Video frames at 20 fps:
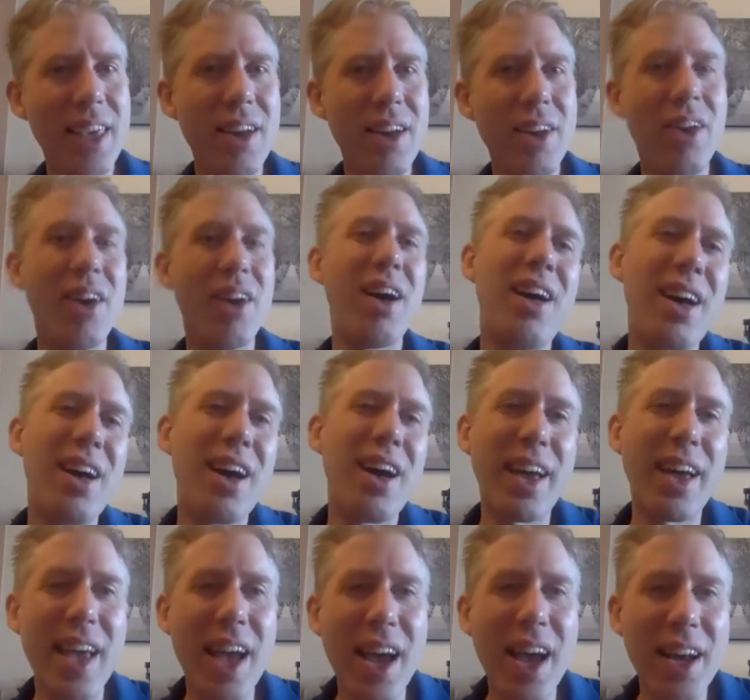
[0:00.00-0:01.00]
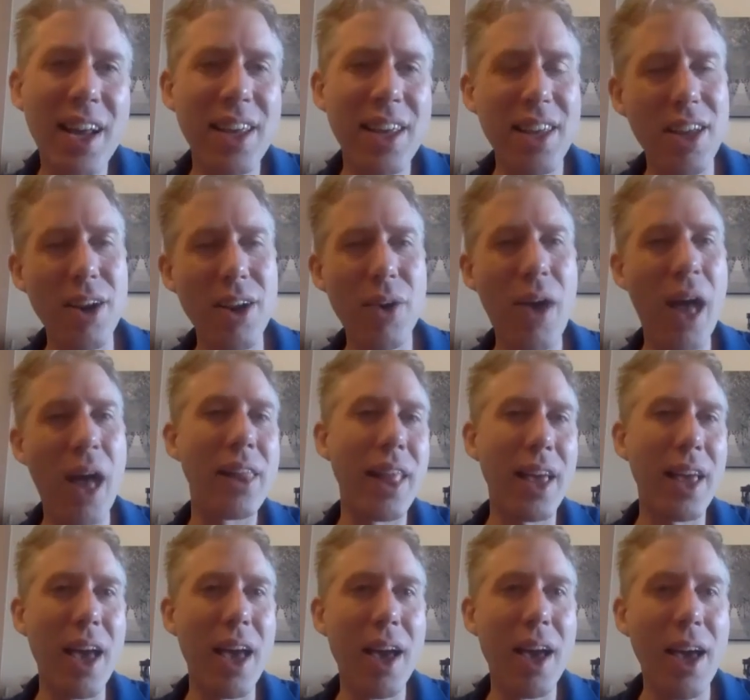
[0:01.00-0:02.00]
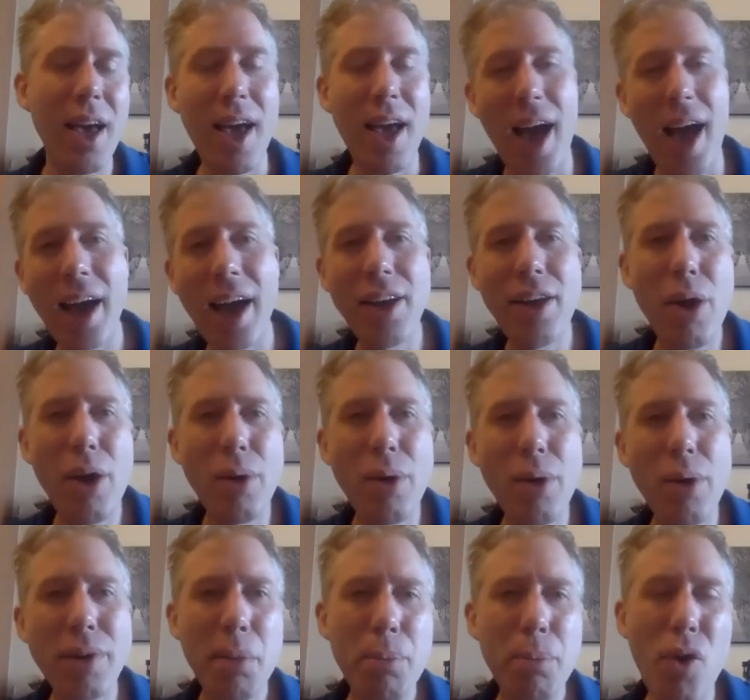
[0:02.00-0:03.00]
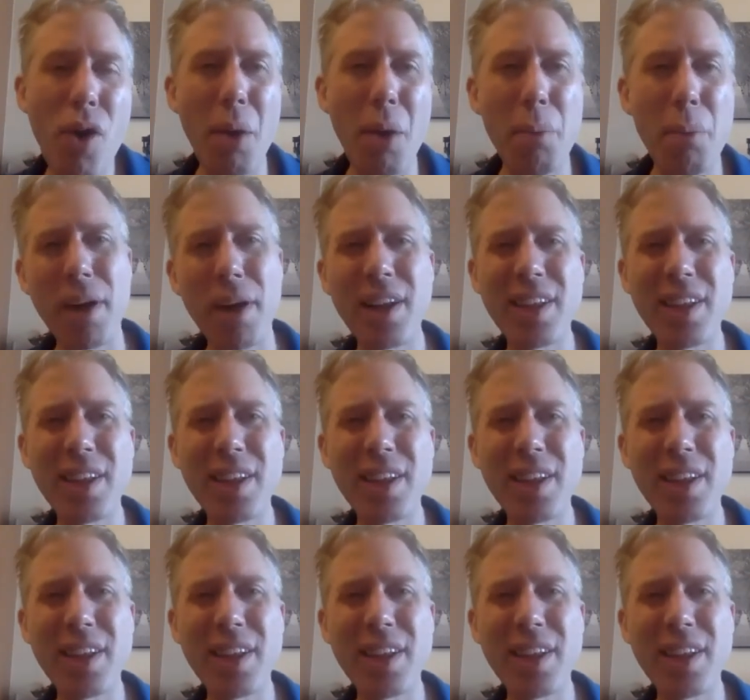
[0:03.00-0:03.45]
I kind of, like, I know it's a point,